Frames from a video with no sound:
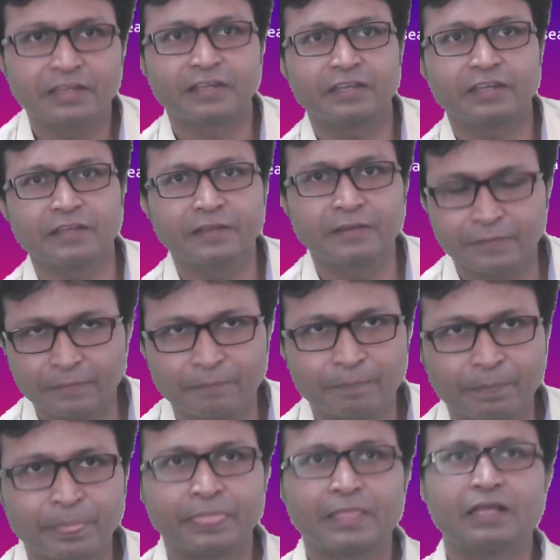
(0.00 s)
a
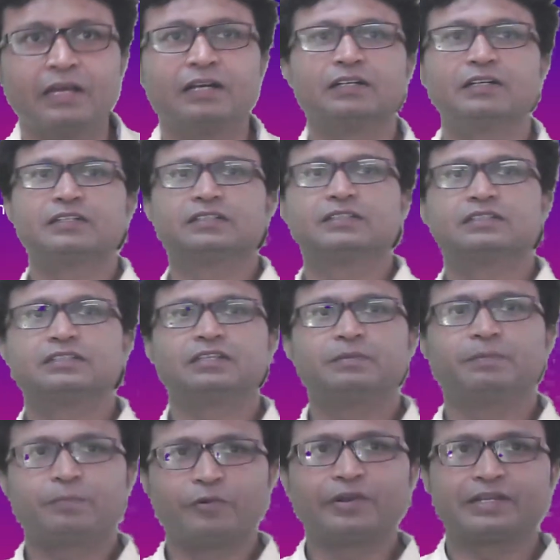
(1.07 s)
the
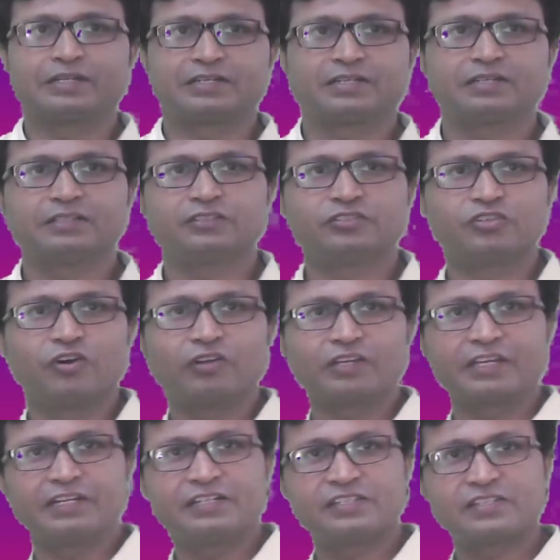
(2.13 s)
poet
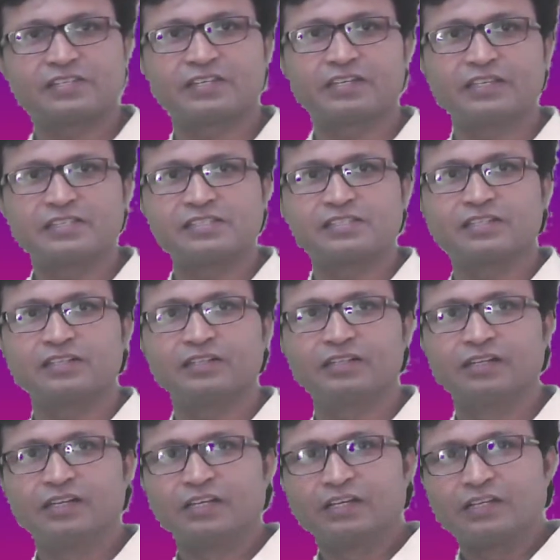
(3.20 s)
John Pitts is
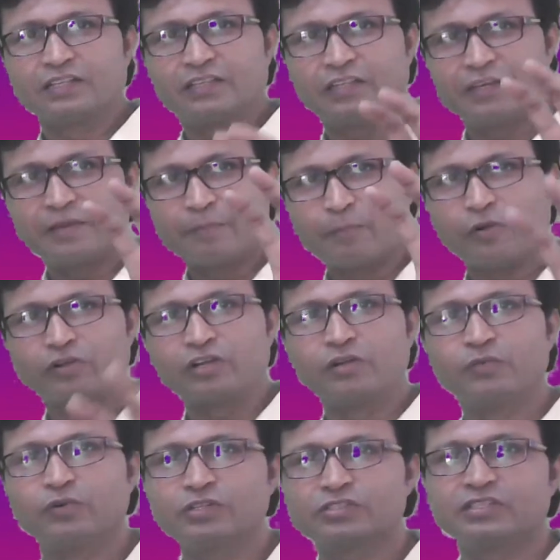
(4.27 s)
the
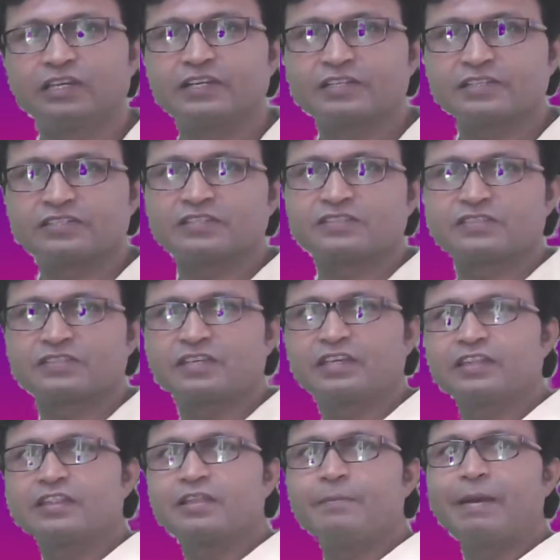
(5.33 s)
important works. Let us just
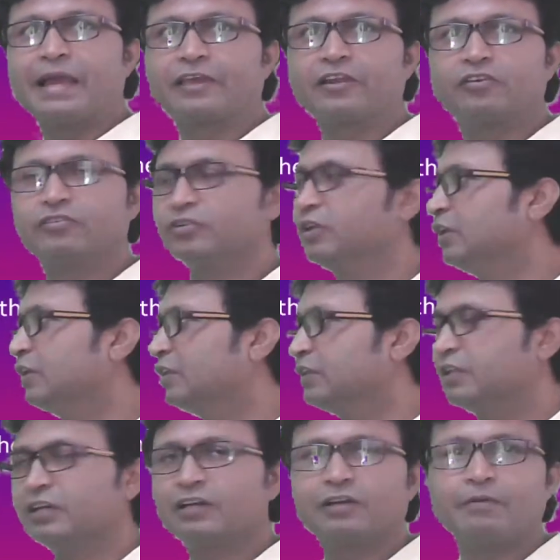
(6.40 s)
see in the background.
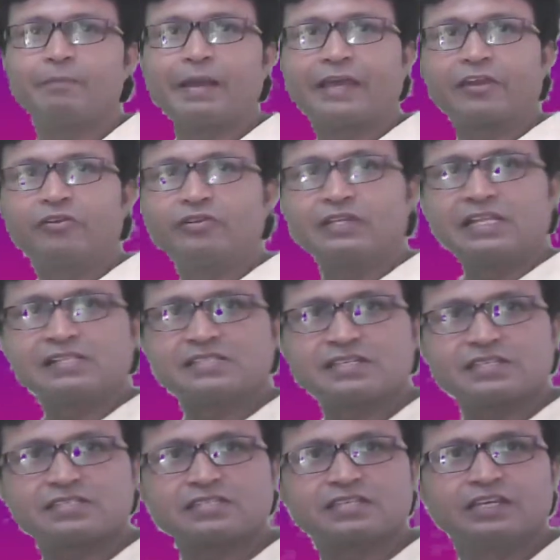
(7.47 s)
The background tells
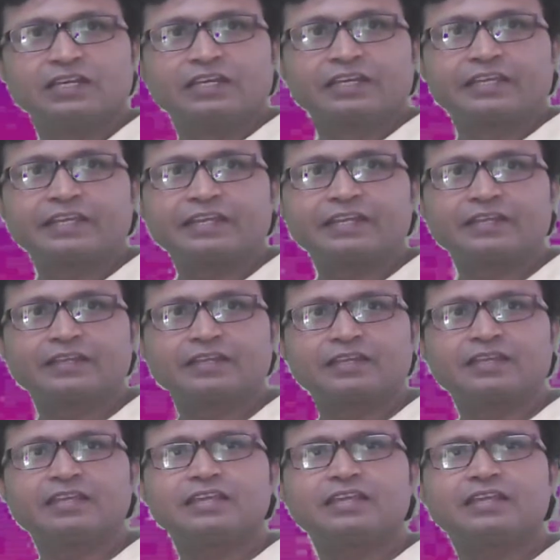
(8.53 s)
us
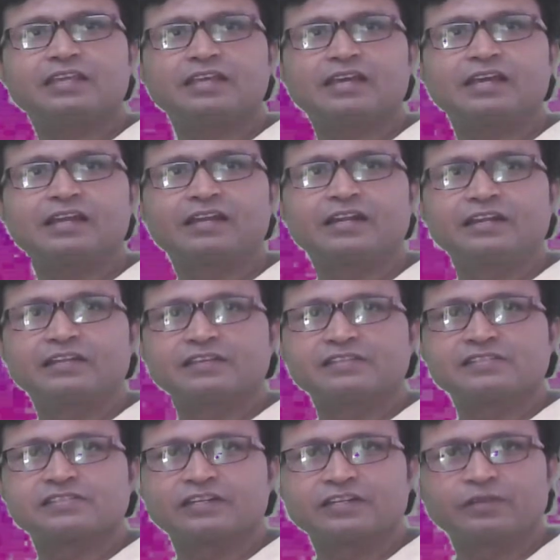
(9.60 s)
he had
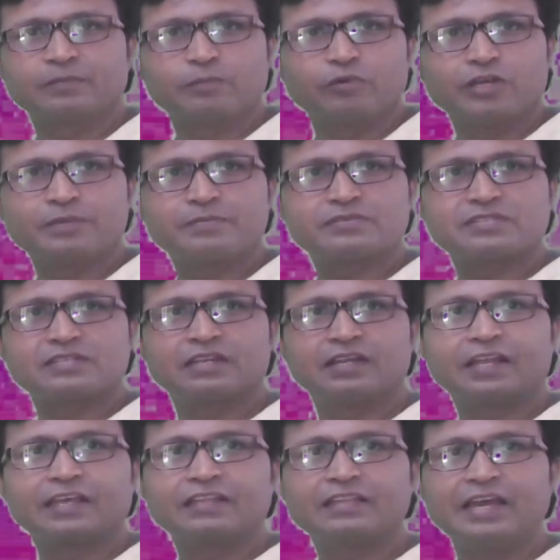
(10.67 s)
written certain poems
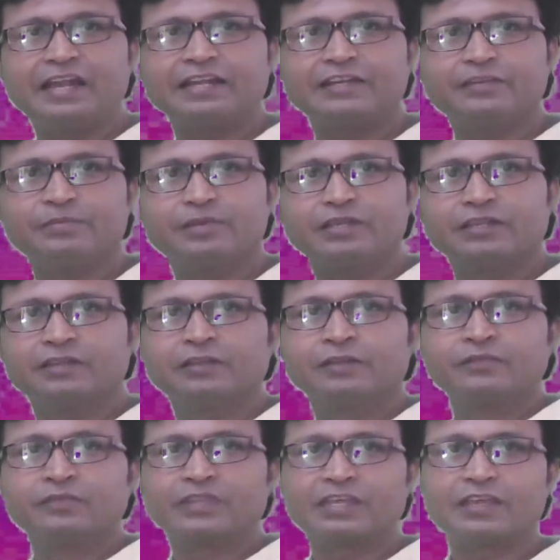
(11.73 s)
like the Endymion.
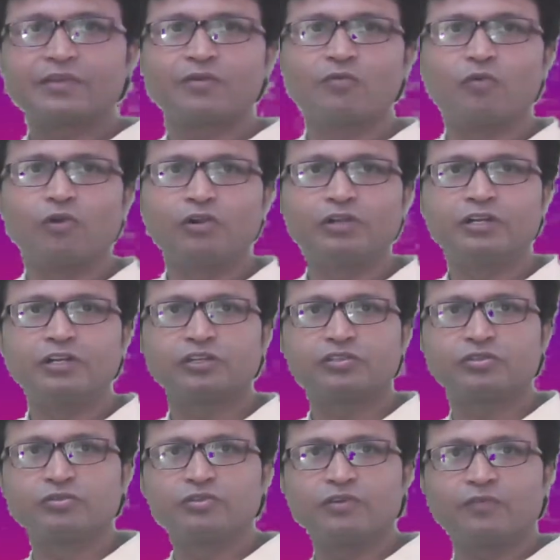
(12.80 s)
He
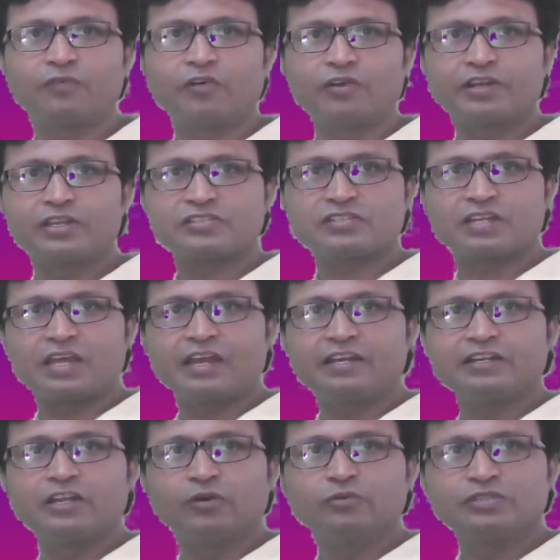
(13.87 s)
wandered through the forest
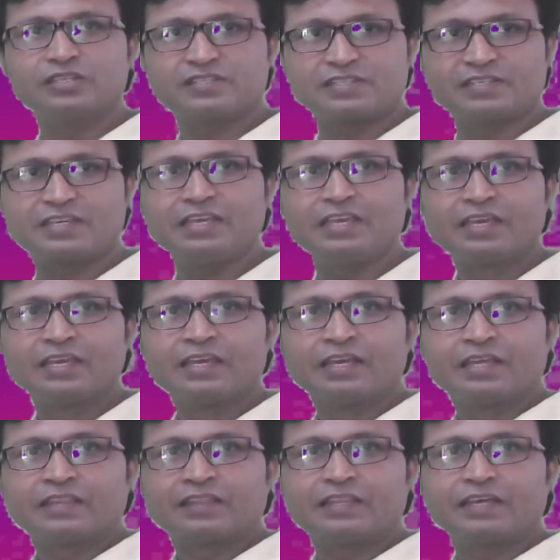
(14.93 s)
and down the sea.
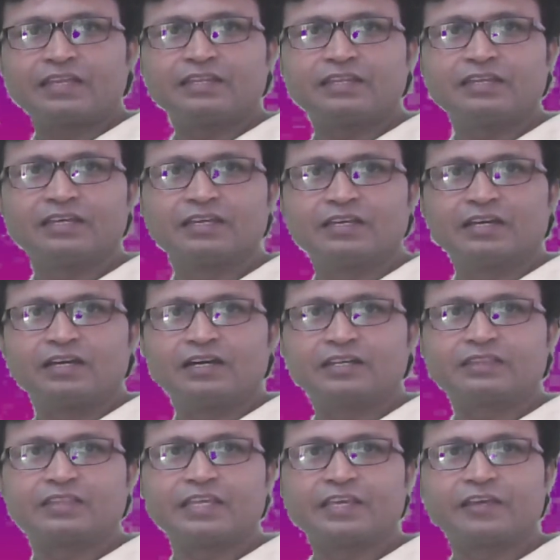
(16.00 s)
Then
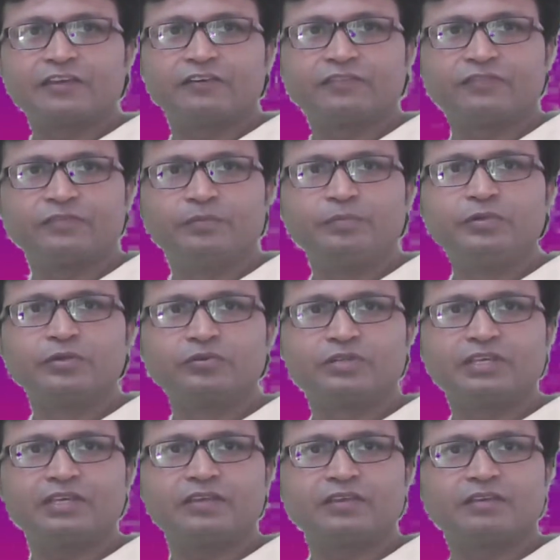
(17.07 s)
a thing of
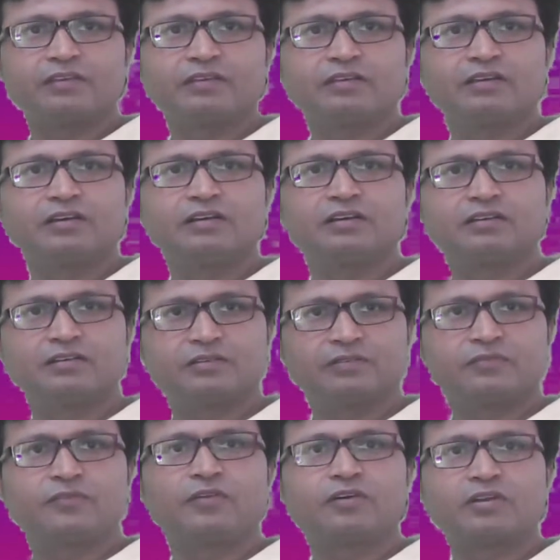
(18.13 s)
beauty
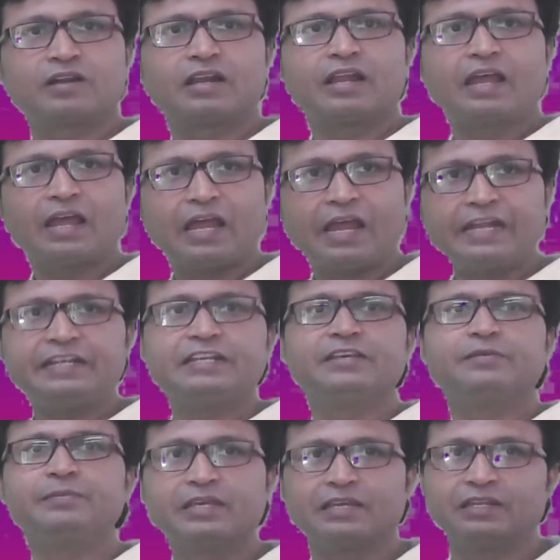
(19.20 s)
for
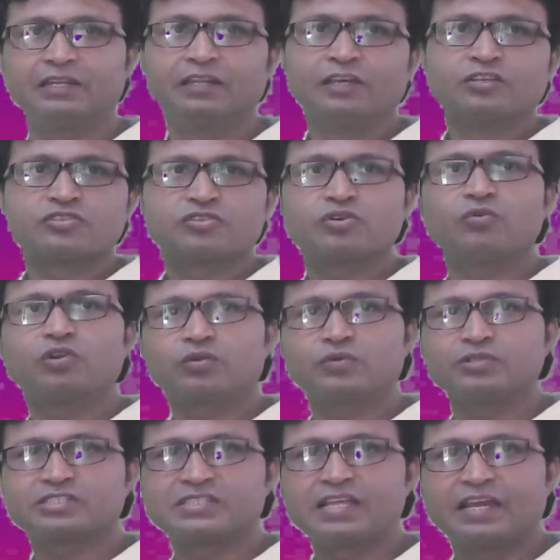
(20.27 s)
Endymion. So what
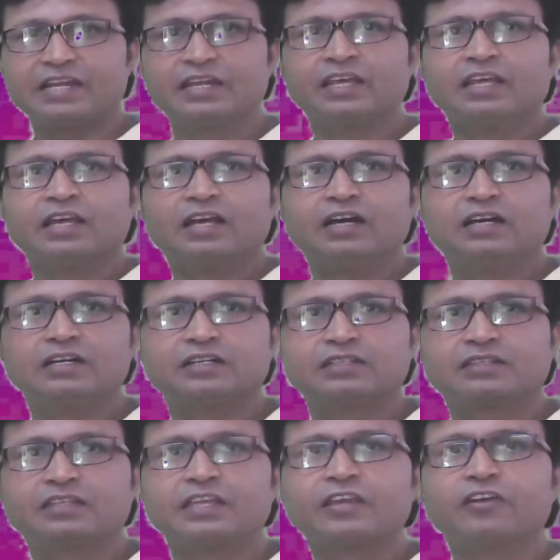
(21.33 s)
was that?
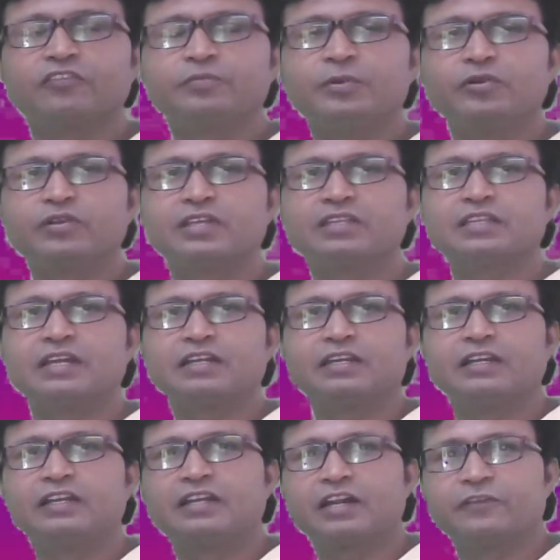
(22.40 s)
A thing of beauty
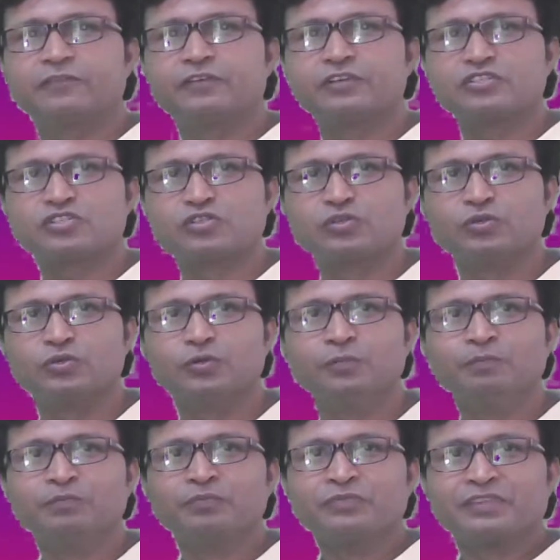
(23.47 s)
that it refers
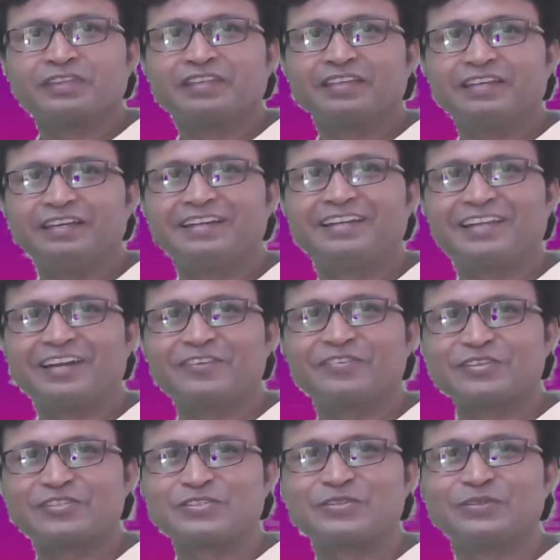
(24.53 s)
to
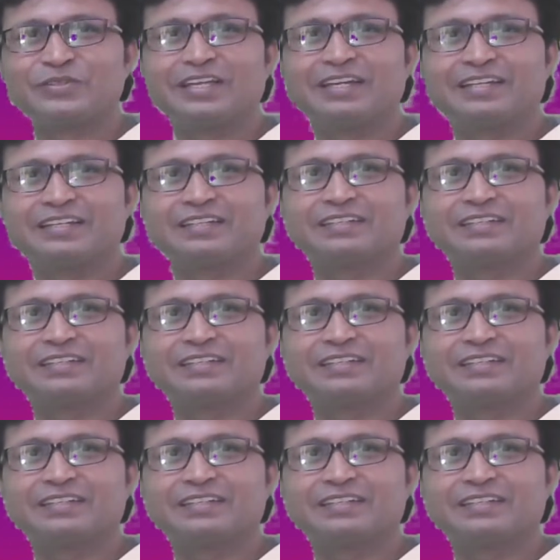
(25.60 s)
that